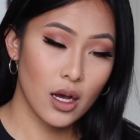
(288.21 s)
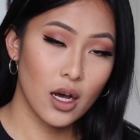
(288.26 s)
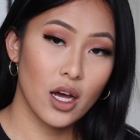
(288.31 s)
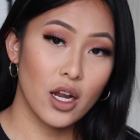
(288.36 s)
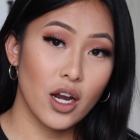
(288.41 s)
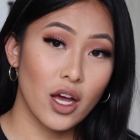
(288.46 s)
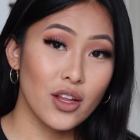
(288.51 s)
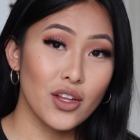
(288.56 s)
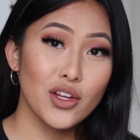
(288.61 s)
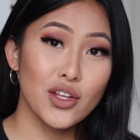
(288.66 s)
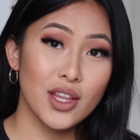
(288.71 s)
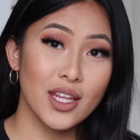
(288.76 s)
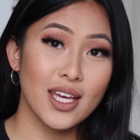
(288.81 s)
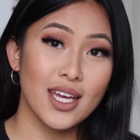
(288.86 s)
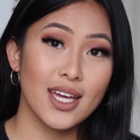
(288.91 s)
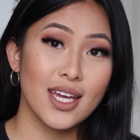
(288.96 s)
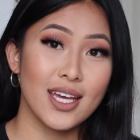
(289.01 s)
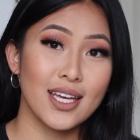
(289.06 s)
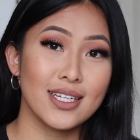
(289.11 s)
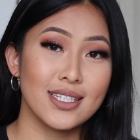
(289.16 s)
Another
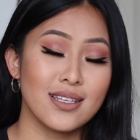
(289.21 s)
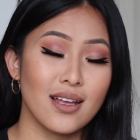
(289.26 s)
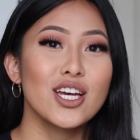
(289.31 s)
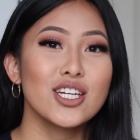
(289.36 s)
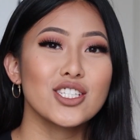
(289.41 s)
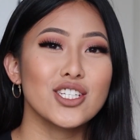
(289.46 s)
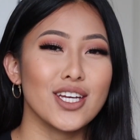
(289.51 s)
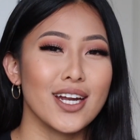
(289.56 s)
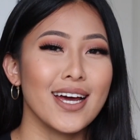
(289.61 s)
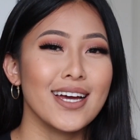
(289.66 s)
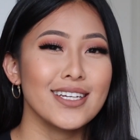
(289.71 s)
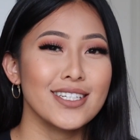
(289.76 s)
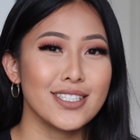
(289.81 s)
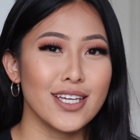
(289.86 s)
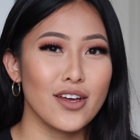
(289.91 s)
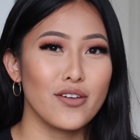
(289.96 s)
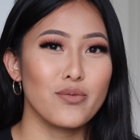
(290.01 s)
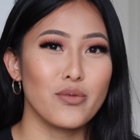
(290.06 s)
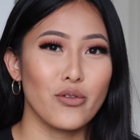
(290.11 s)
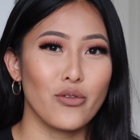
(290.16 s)
thing is, should I
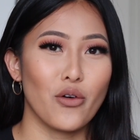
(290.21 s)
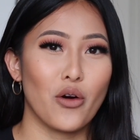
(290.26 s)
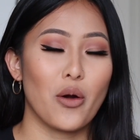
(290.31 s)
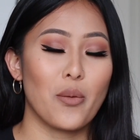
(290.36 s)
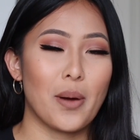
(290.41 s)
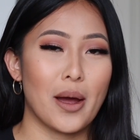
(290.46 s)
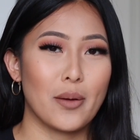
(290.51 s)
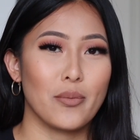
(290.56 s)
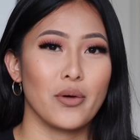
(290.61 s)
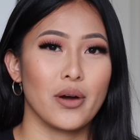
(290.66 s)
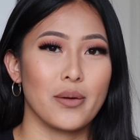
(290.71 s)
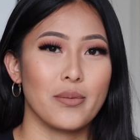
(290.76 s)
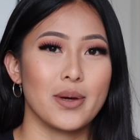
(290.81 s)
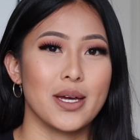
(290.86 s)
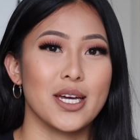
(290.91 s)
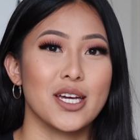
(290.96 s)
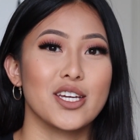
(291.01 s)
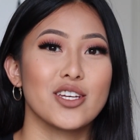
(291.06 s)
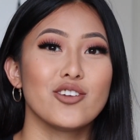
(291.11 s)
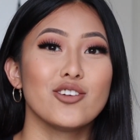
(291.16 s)
shave before my
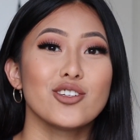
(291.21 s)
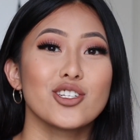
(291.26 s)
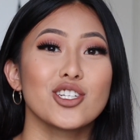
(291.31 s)
appointment? You